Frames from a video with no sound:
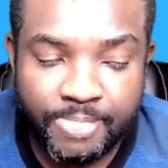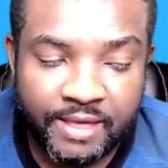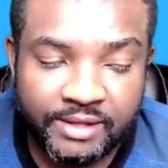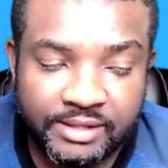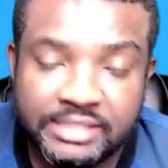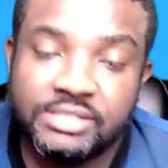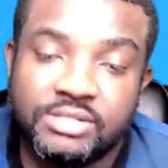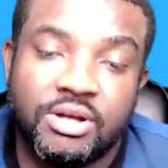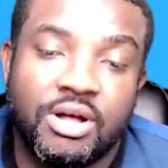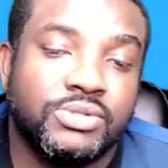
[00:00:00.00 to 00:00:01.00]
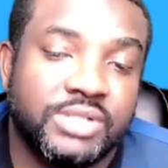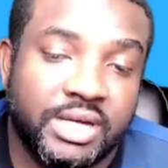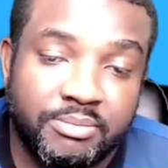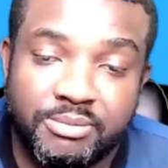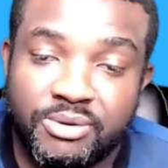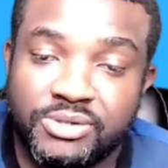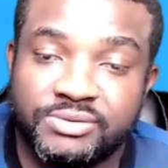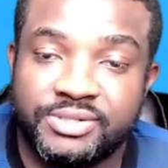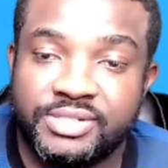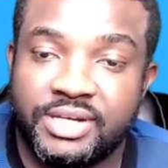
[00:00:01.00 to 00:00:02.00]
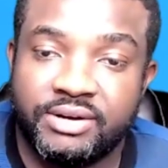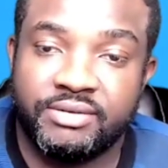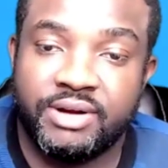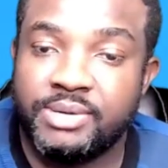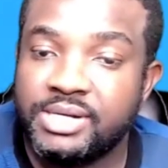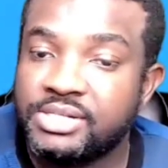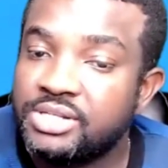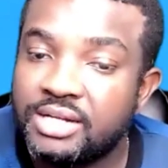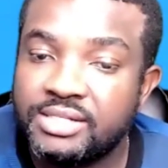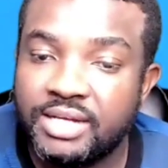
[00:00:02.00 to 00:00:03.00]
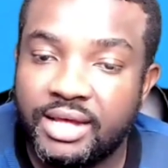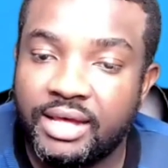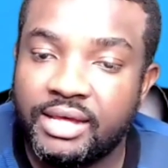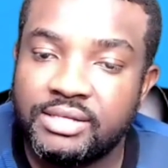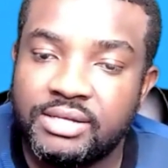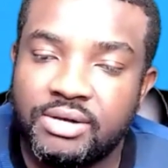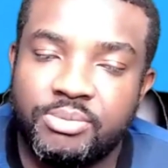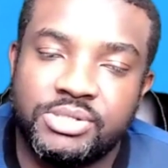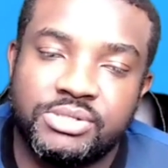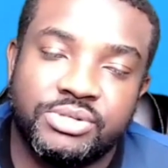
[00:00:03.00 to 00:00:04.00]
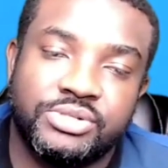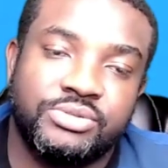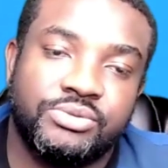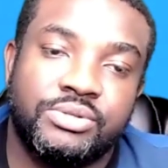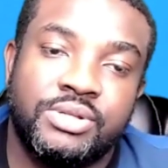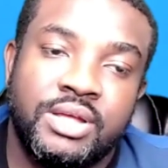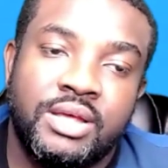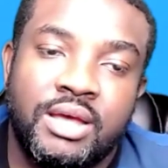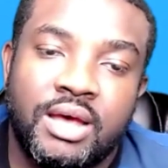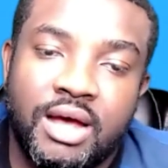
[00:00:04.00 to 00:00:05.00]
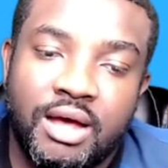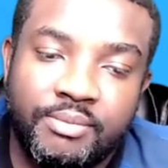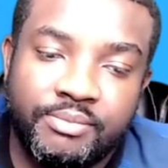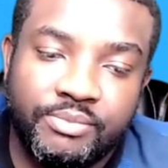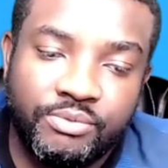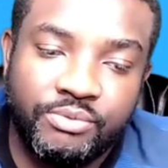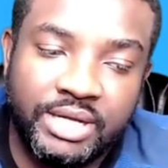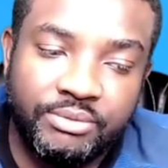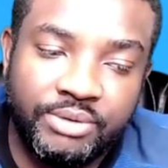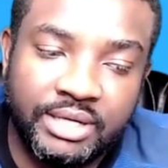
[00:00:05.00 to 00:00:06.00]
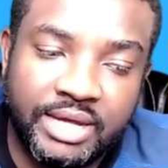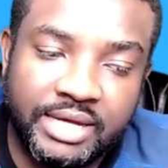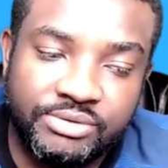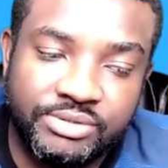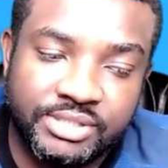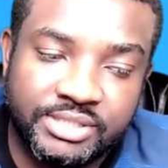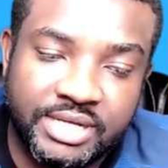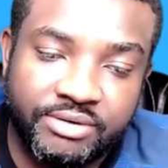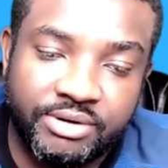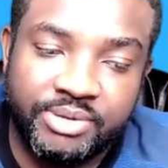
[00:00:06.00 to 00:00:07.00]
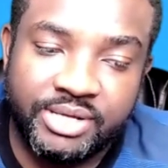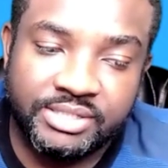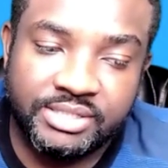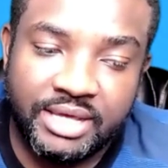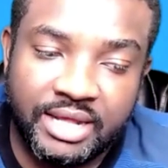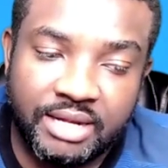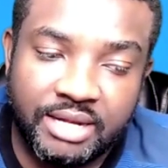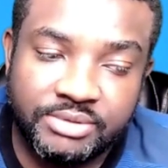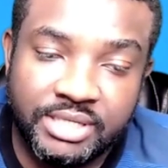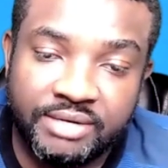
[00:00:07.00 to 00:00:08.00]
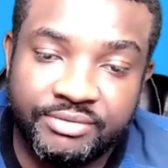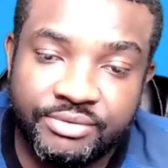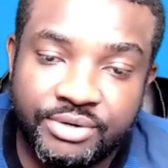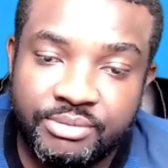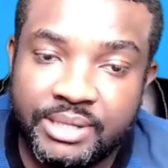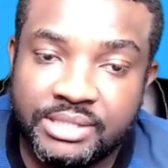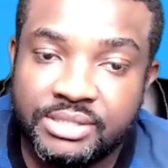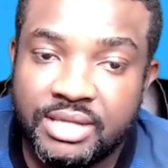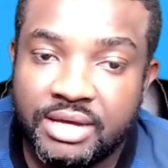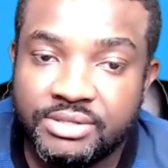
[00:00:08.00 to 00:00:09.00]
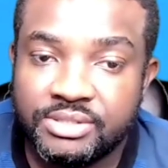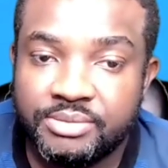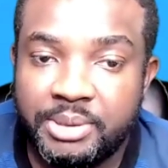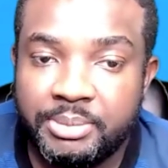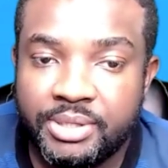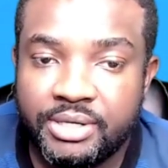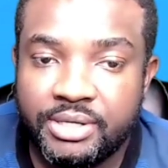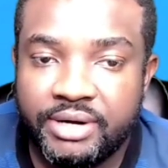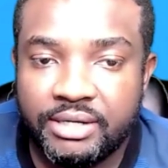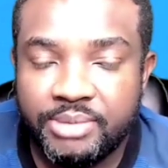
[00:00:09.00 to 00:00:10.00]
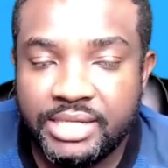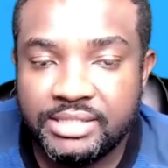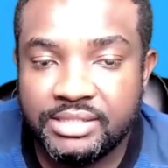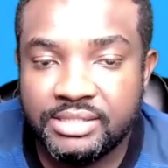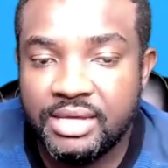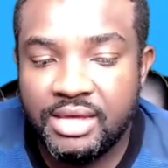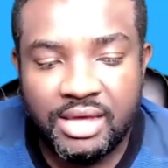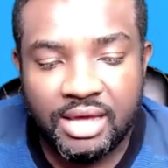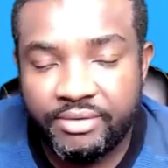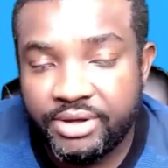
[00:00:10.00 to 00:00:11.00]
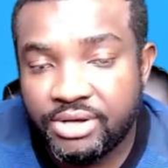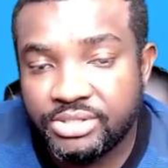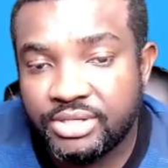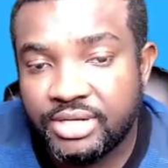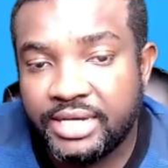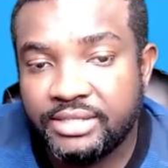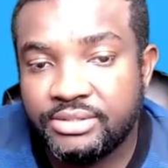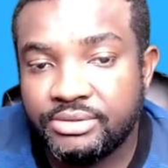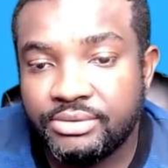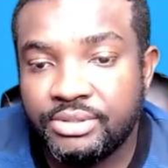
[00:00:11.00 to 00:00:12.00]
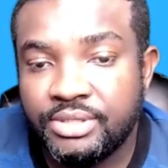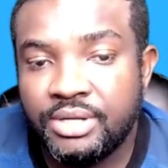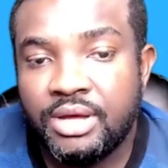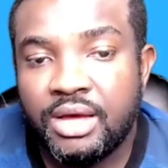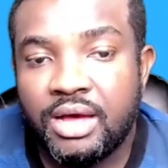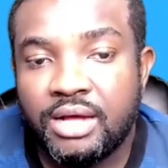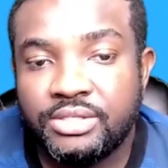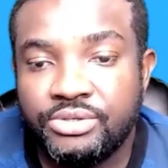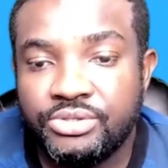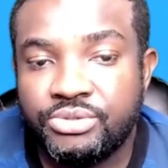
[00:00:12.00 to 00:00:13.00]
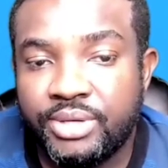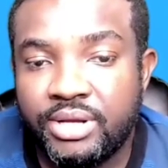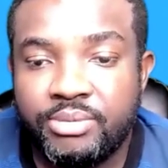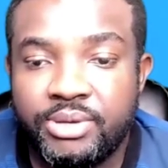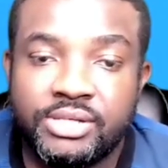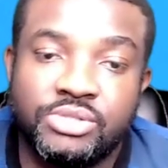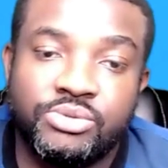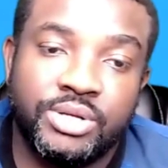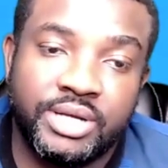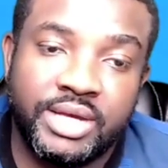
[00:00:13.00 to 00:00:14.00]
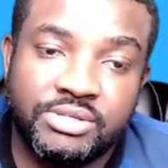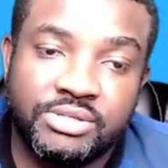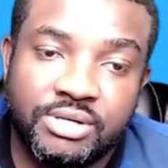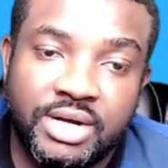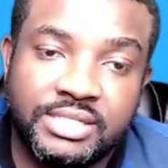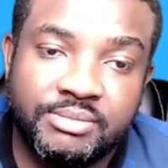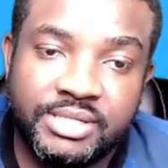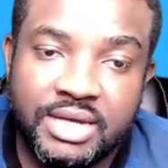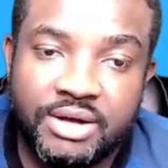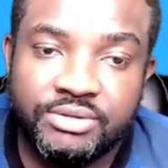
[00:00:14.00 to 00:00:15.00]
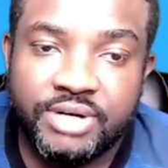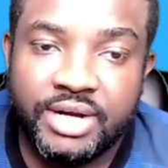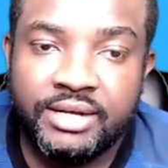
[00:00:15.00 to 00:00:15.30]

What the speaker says: This is almost like a promotion for SendGrid, right? But it's not a open source tool. We like using SendGrid because they help to deliver our emails to thousands of people on a regular basis, and we also like to use Twilio because Twilio gets our SMS out, right?